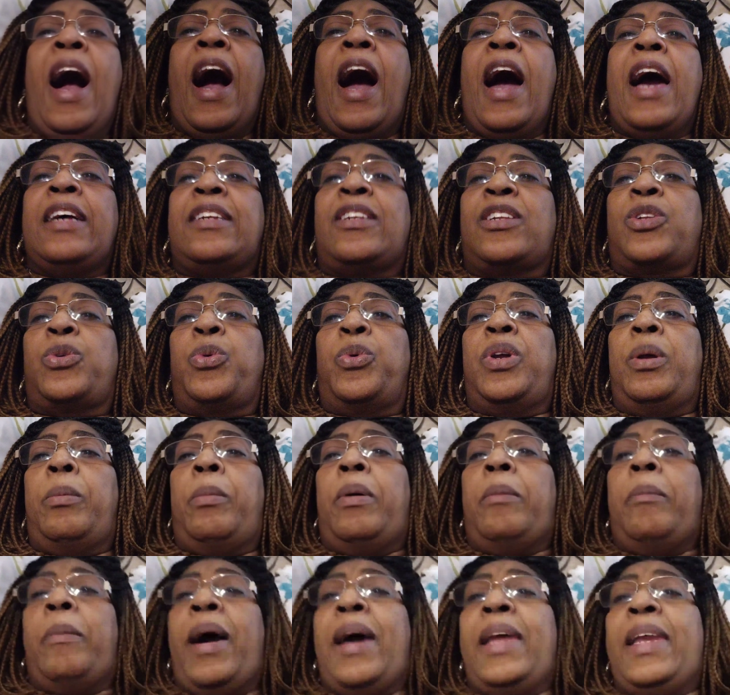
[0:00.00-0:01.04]
I store
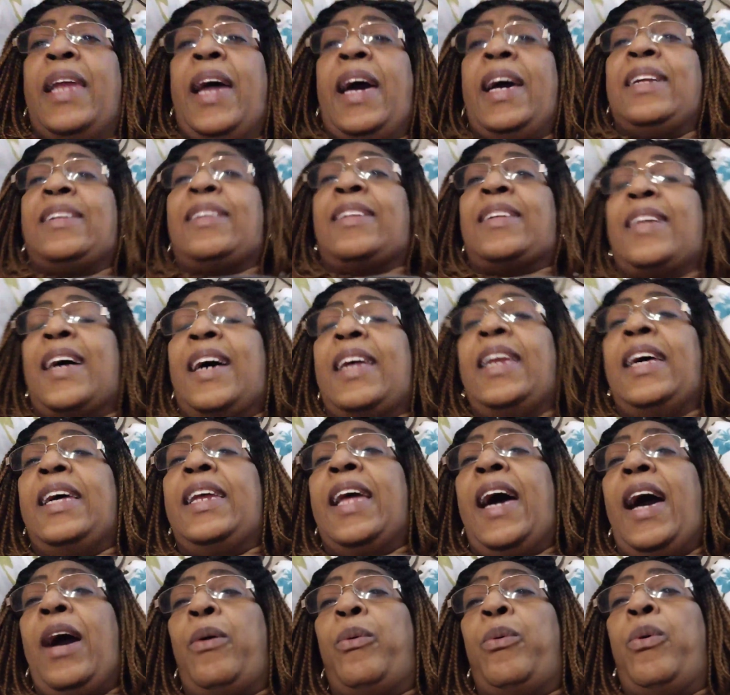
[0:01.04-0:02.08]
them on my nightstand
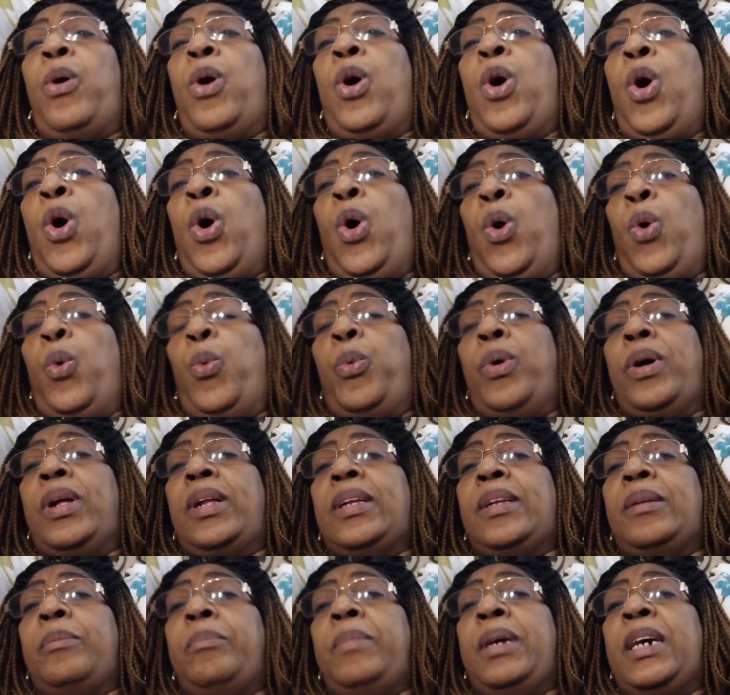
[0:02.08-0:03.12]
and I
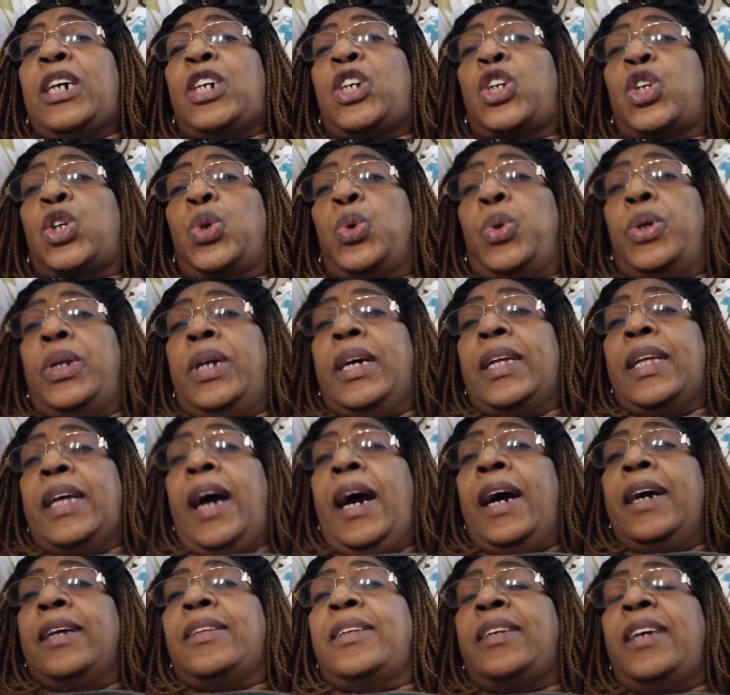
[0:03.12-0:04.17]
will make sure that
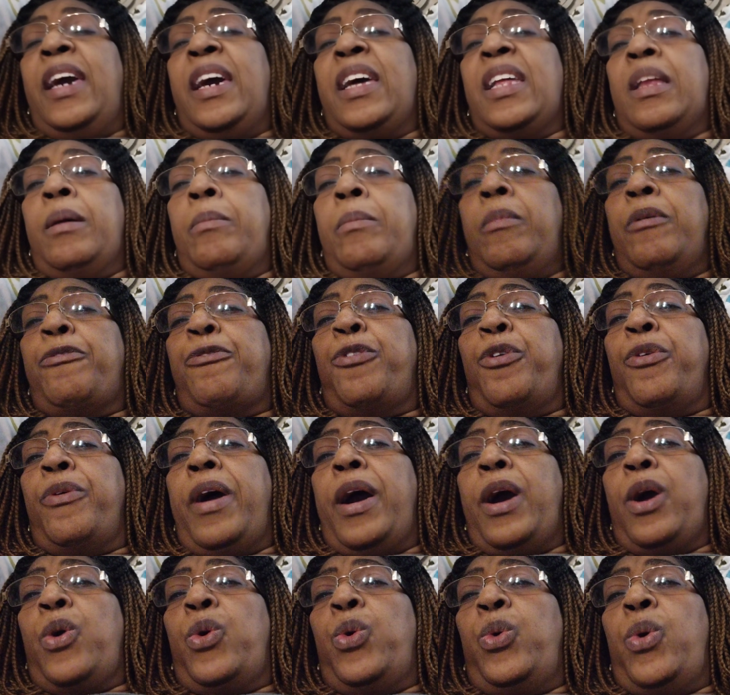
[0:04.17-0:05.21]
I take them
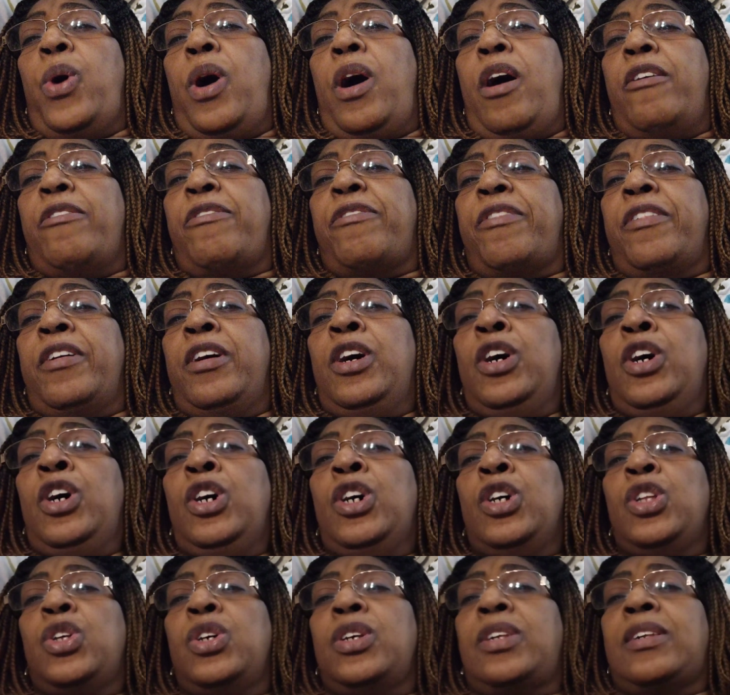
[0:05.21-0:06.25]
before I go off
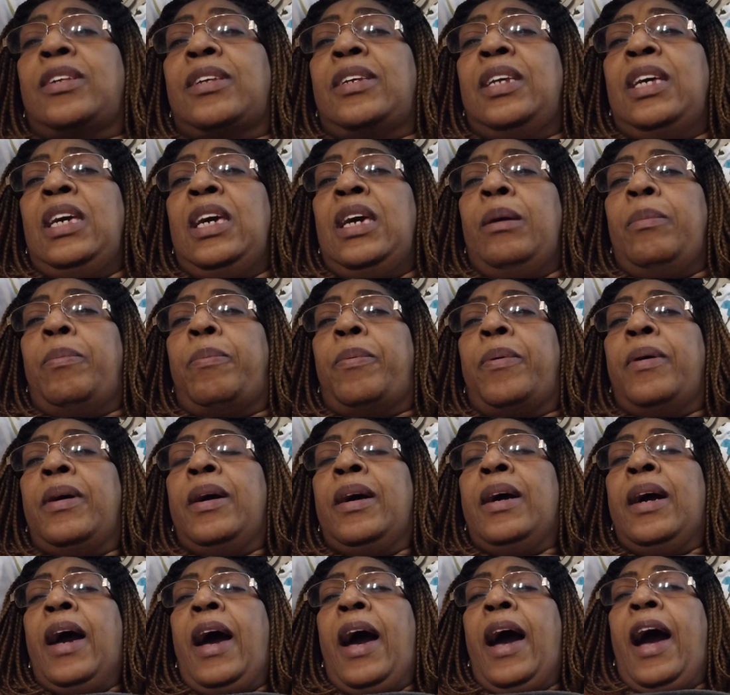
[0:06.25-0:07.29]
to sleep.
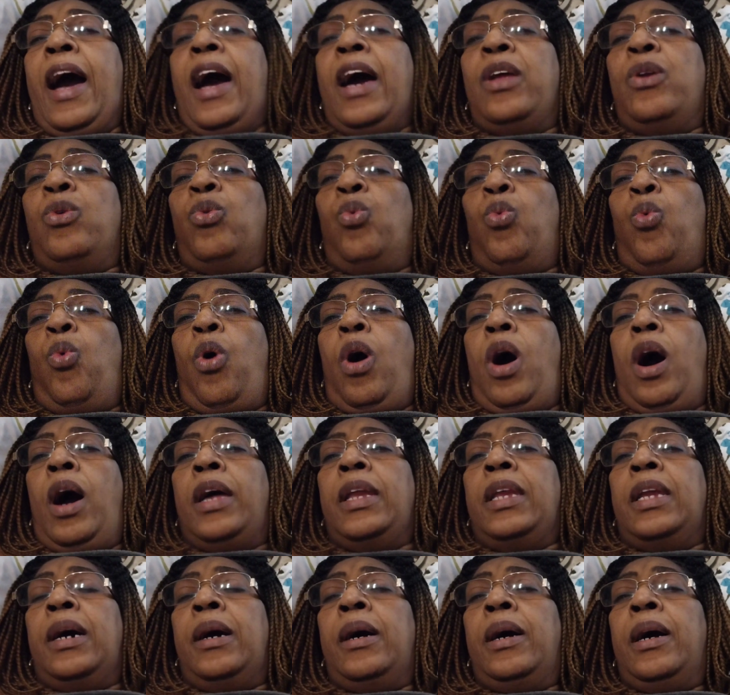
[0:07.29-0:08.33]
And
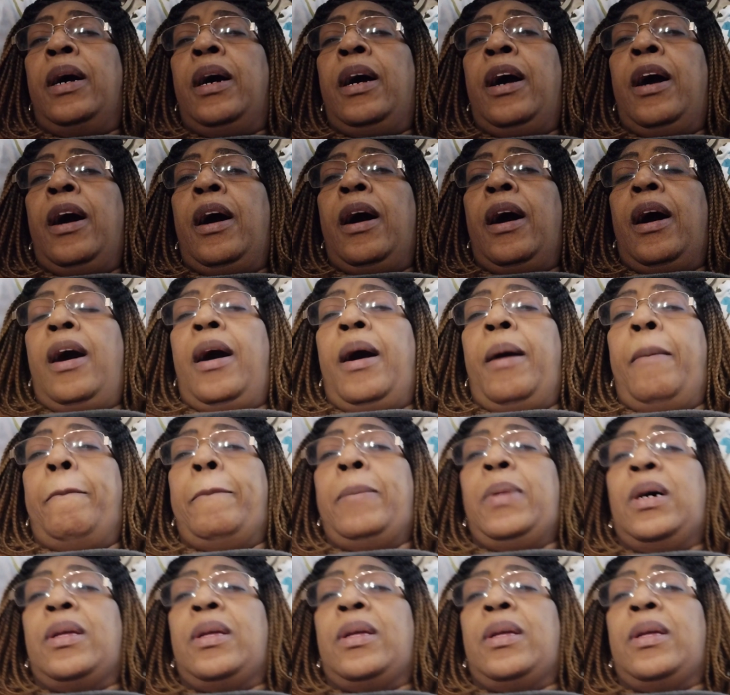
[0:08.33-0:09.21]
one um,